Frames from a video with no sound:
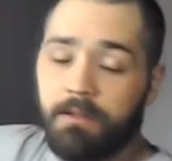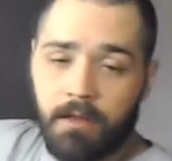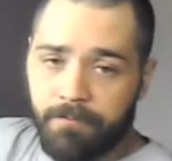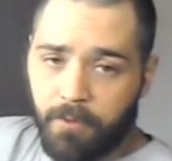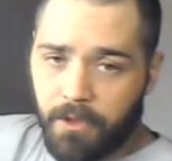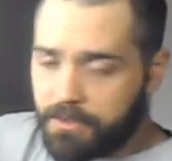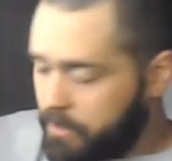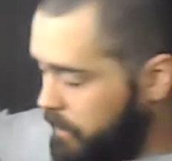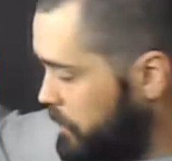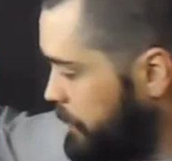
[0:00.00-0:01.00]

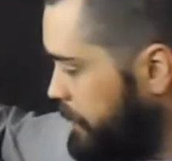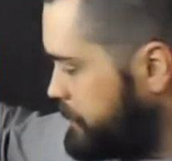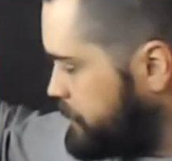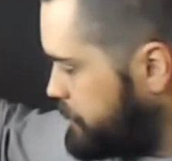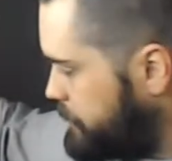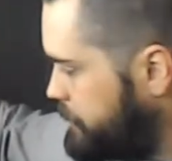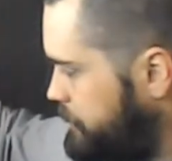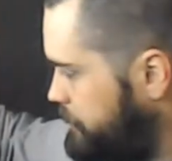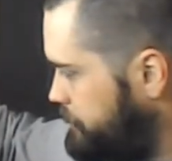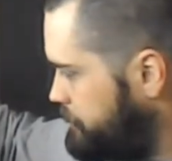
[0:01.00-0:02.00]
Unfortunately,
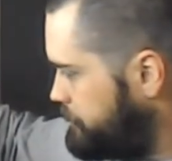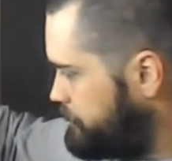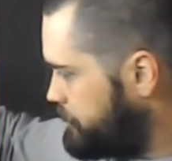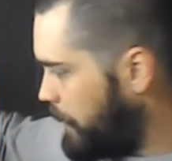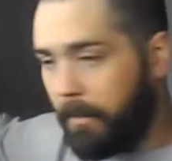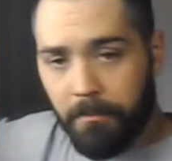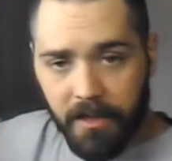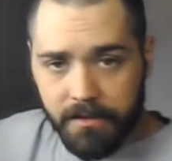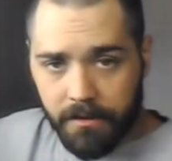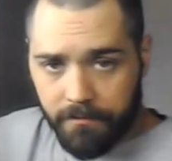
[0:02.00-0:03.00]
I've been
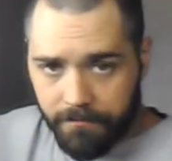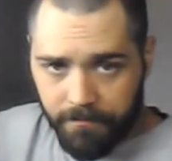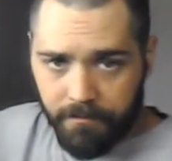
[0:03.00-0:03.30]
busy.